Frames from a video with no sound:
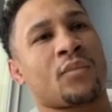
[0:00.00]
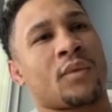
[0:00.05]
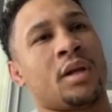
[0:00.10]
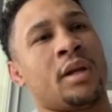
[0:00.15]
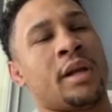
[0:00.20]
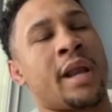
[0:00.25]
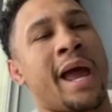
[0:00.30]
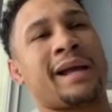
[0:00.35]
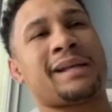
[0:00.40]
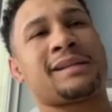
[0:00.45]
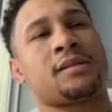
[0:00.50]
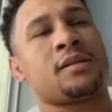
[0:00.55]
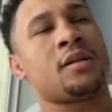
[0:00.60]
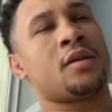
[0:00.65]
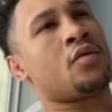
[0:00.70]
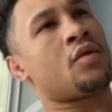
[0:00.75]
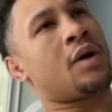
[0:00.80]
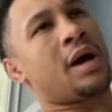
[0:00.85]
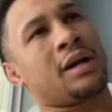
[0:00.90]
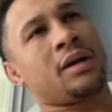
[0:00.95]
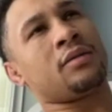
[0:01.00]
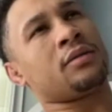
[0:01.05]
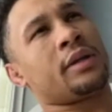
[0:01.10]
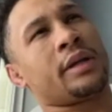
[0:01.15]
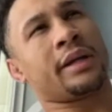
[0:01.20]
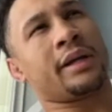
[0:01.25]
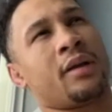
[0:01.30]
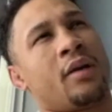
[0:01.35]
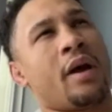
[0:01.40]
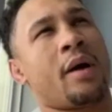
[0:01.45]
Next, no, I don't
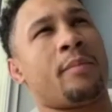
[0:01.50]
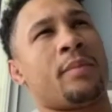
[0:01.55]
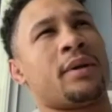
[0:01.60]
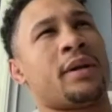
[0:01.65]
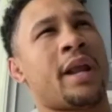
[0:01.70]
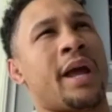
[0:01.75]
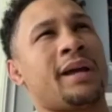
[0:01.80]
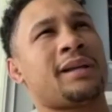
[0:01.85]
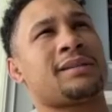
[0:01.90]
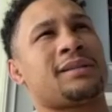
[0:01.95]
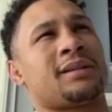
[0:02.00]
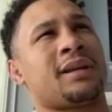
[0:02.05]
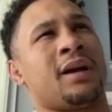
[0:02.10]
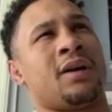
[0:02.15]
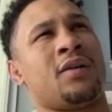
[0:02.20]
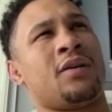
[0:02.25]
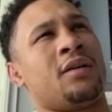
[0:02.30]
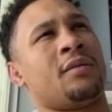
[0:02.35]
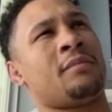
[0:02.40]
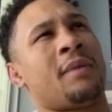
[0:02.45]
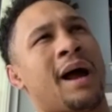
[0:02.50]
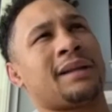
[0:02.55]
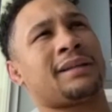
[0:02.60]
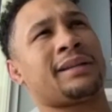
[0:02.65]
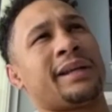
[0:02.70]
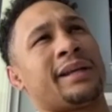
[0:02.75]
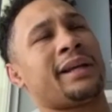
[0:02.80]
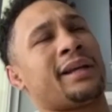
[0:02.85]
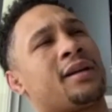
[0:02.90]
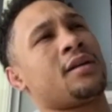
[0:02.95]
think it'll happen next. Um, I
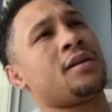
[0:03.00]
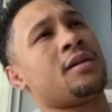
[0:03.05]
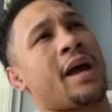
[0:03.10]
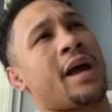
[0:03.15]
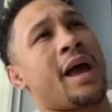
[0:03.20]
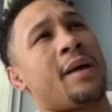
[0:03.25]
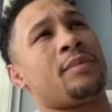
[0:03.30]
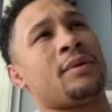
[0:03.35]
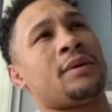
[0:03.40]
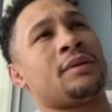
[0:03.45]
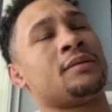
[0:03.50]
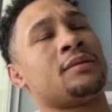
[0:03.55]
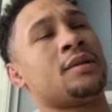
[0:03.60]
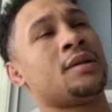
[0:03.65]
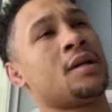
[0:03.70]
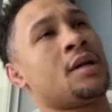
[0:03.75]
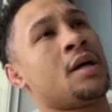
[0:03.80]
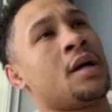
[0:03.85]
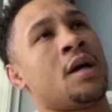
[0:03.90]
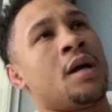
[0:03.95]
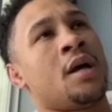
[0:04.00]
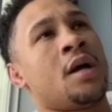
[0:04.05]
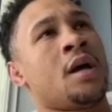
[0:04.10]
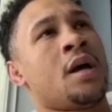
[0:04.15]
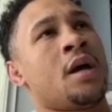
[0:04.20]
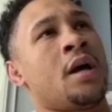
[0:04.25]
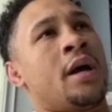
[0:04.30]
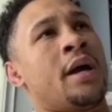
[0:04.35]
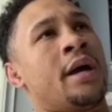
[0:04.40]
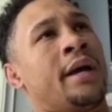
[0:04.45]
think it could happen.
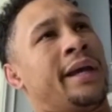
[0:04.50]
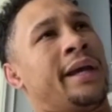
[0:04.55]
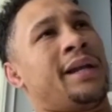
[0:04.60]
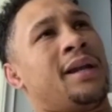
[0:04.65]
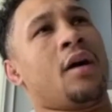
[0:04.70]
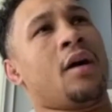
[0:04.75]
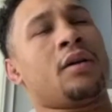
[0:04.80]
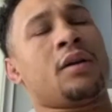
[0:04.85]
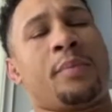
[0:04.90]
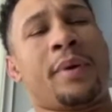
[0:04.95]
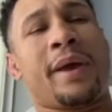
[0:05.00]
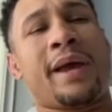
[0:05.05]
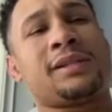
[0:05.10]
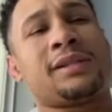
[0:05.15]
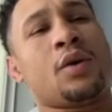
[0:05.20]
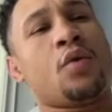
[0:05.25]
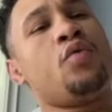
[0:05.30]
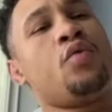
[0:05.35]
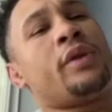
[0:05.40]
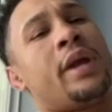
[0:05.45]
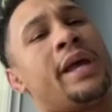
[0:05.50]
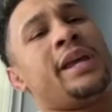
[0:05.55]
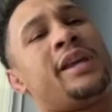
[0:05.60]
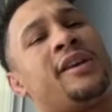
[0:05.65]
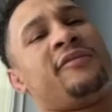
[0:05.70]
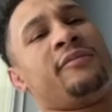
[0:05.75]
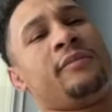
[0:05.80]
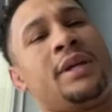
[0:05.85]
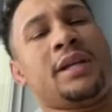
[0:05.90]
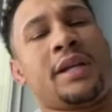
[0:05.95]
It all depends on who they
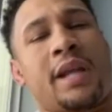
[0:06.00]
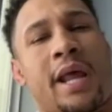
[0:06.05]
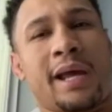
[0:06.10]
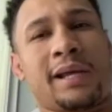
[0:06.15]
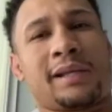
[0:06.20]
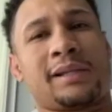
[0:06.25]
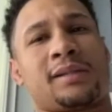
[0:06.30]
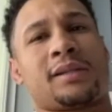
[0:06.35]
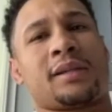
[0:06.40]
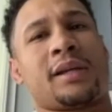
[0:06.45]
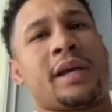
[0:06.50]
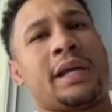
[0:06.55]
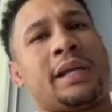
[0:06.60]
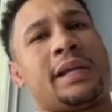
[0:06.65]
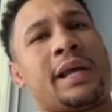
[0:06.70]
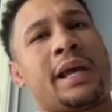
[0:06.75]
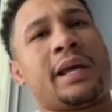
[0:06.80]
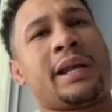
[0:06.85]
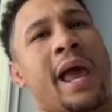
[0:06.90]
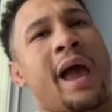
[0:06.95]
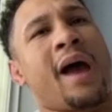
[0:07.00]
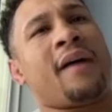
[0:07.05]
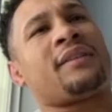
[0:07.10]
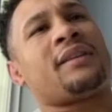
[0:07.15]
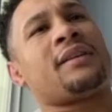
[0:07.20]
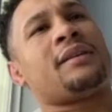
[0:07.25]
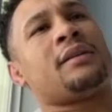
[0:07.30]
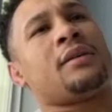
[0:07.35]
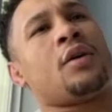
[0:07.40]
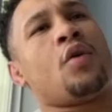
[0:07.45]
give me next, and then
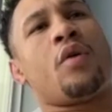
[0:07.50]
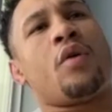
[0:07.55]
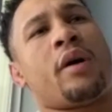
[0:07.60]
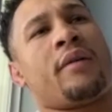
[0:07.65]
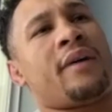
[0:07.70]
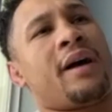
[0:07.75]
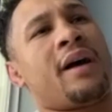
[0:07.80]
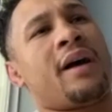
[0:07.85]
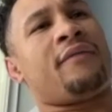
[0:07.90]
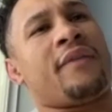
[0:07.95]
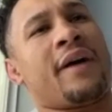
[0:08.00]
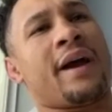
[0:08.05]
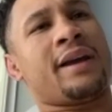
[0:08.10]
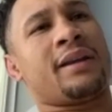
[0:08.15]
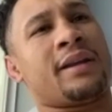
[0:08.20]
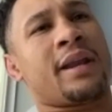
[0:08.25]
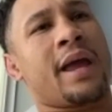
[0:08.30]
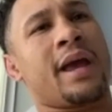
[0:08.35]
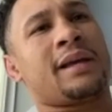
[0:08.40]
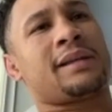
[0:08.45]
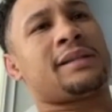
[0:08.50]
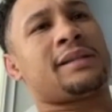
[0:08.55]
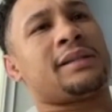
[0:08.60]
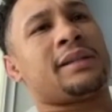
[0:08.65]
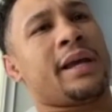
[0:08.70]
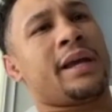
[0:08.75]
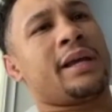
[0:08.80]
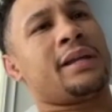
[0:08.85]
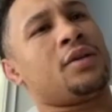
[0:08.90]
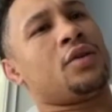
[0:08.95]
after whoever I fight next, and
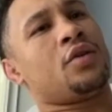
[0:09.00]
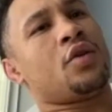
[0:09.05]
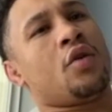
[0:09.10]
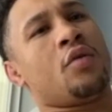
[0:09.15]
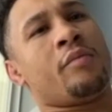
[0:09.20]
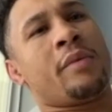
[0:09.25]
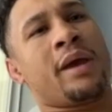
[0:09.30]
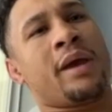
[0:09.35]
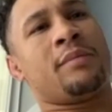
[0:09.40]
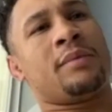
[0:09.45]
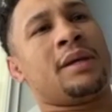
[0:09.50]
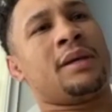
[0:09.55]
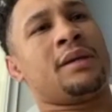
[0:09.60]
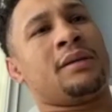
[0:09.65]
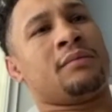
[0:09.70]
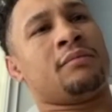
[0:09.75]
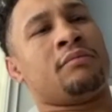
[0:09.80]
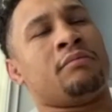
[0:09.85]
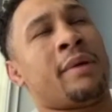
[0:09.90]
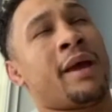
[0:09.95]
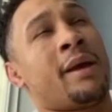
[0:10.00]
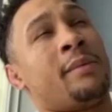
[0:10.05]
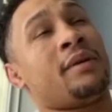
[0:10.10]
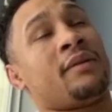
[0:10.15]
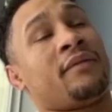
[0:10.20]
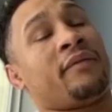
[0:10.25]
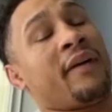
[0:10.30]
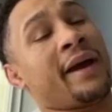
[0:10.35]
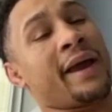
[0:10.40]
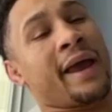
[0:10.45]
then, you know, maybe maybe
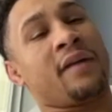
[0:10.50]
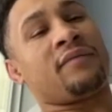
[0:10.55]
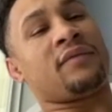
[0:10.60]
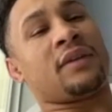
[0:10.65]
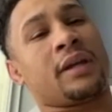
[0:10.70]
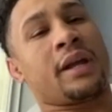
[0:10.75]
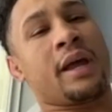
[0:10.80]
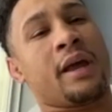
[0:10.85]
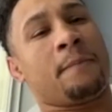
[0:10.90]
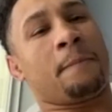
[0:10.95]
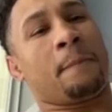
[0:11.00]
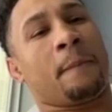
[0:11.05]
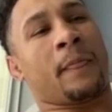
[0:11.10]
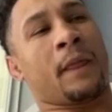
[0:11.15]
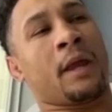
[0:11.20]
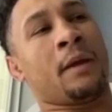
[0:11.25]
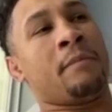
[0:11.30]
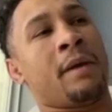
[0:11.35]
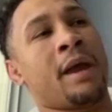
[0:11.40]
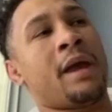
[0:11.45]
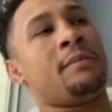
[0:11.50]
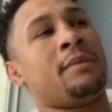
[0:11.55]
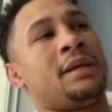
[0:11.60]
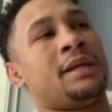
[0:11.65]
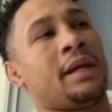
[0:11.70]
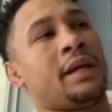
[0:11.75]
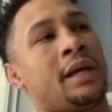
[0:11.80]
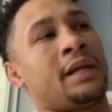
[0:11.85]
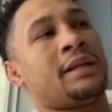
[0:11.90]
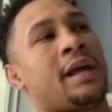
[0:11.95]
the fight after that, and
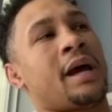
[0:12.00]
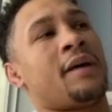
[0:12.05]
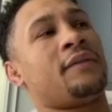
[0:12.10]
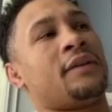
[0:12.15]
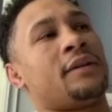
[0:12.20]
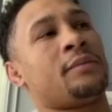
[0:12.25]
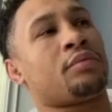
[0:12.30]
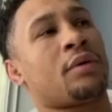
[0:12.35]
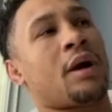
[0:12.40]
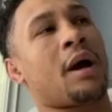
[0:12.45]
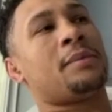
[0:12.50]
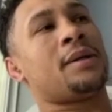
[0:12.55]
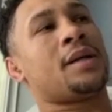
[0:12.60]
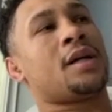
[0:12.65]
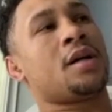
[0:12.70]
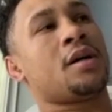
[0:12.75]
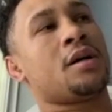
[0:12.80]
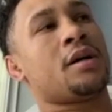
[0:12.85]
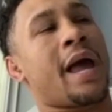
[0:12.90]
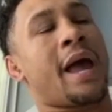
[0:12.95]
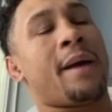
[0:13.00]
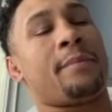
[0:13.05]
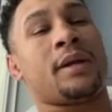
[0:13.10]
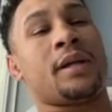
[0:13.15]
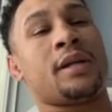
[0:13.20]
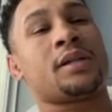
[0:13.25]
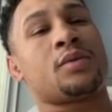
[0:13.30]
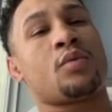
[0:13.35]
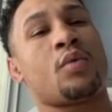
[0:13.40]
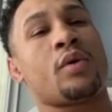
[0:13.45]
maybe it definitely probably could
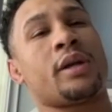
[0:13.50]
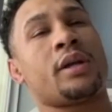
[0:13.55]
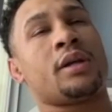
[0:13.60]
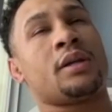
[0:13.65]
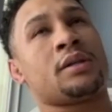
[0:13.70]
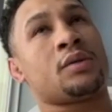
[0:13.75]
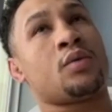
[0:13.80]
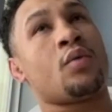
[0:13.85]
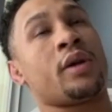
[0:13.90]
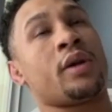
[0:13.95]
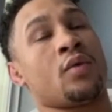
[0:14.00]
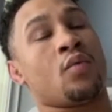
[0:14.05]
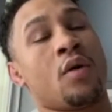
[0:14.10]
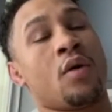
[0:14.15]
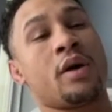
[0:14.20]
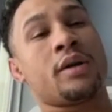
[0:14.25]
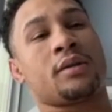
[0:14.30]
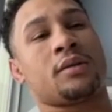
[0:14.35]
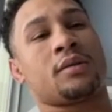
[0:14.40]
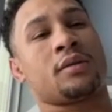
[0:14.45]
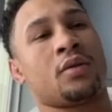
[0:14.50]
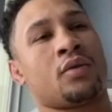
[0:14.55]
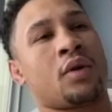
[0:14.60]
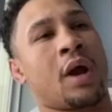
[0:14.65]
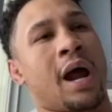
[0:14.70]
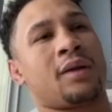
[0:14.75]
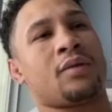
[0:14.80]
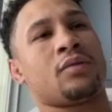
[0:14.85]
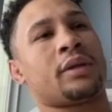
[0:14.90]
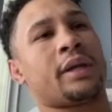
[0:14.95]
happen in twenty twenty-one. You know,
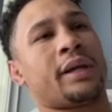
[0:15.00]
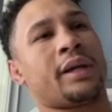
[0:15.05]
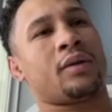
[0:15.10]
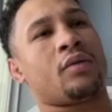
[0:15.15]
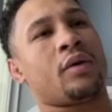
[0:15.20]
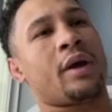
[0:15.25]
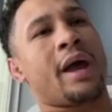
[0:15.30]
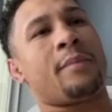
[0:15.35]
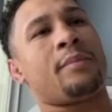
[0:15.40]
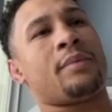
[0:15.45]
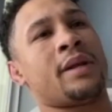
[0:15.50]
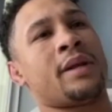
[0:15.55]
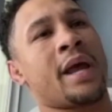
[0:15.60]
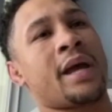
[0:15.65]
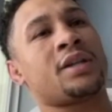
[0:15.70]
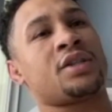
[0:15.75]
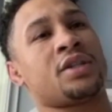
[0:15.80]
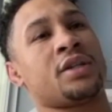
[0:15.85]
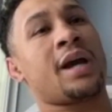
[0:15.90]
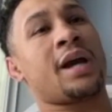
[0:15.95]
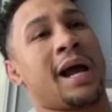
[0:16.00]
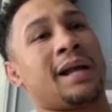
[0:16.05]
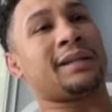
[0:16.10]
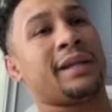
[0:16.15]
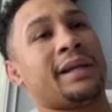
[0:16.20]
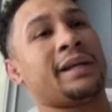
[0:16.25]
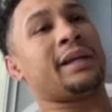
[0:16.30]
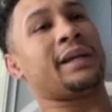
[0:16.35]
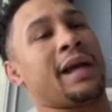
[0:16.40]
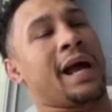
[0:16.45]
I don't think it'll happen next year. I
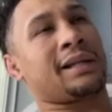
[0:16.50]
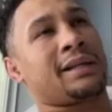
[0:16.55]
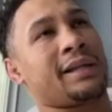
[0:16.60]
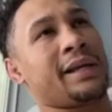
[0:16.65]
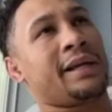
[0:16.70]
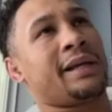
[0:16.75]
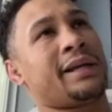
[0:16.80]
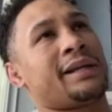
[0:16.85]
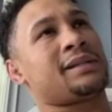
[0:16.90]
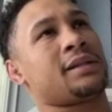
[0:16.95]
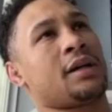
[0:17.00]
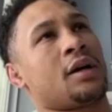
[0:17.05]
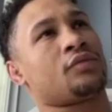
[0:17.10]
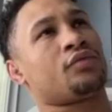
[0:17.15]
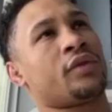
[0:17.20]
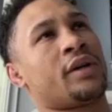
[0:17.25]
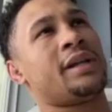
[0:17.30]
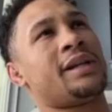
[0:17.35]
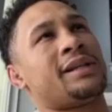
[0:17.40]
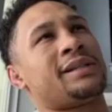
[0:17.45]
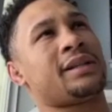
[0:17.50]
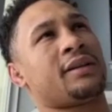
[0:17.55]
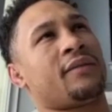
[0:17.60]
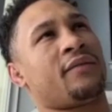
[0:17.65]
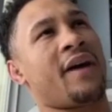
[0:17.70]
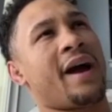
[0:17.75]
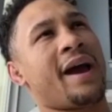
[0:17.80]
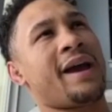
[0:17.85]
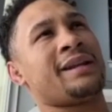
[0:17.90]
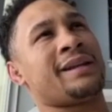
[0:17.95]
think it, I think it's a realistic
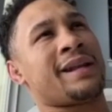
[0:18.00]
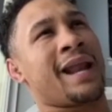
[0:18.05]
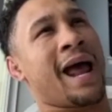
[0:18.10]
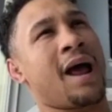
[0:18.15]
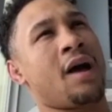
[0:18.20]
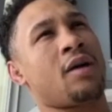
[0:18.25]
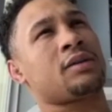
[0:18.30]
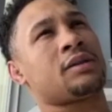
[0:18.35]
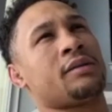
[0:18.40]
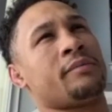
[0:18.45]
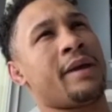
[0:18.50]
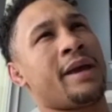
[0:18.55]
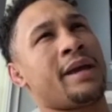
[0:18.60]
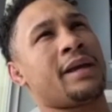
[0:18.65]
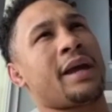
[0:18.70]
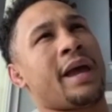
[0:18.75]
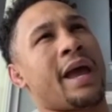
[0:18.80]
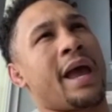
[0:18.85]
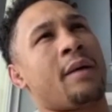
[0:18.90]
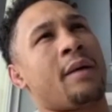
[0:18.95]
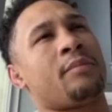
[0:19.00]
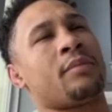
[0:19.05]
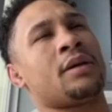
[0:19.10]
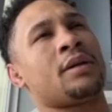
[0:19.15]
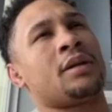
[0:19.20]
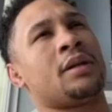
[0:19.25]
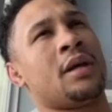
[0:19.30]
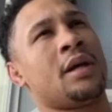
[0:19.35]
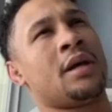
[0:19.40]
fight now to make it happen